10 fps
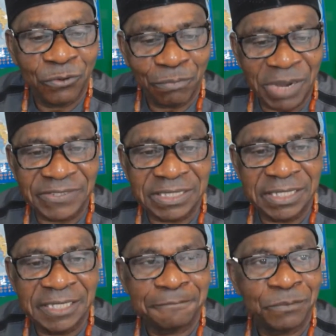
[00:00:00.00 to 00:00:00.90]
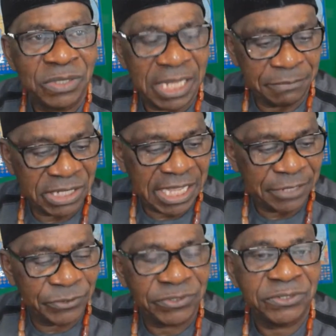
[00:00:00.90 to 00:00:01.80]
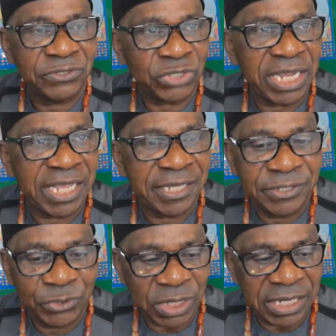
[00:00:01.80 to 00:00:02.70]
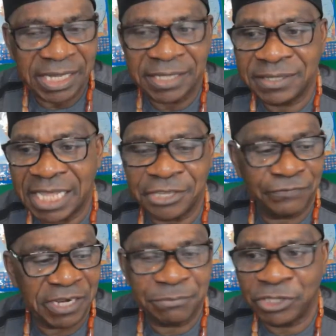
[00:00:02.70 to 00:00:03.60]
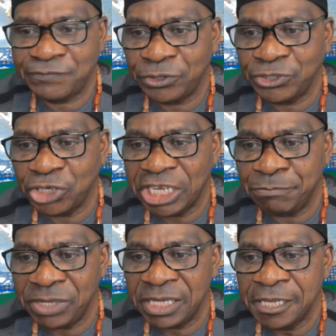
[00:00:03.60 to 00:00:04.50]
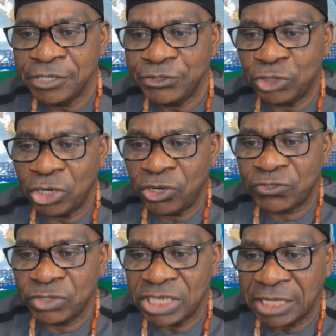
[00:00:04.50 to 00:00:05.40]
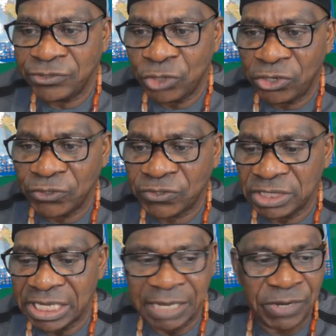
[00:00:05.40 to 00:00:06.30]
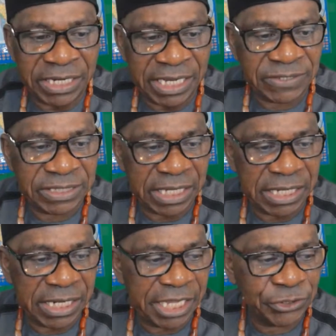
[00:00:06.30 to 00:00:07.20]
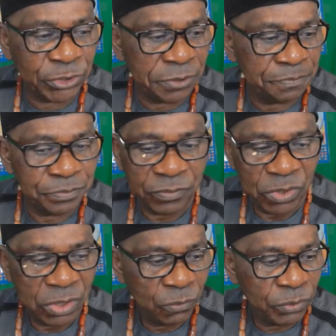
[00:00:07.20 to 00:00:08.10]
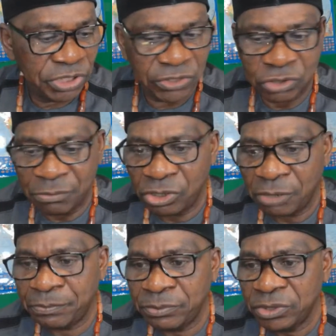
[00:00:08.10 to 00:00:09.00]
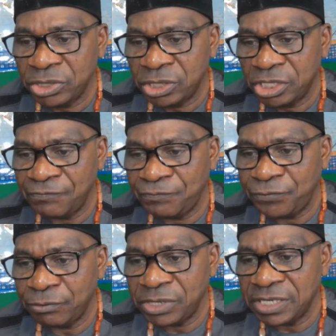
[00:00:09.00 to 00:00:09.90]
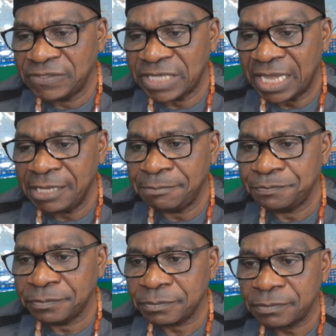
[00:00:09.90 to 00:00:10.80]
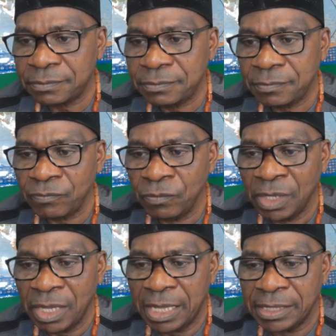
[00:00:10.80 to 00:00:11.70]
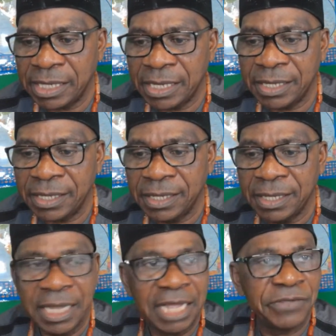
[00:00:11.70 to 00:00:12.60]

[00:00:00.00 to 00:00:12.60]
Mazi Nnamdi Kanu's trial to an end. Thank you very much for joining me. Join us in our next lecture, which is coming up in a few minutes' time. And have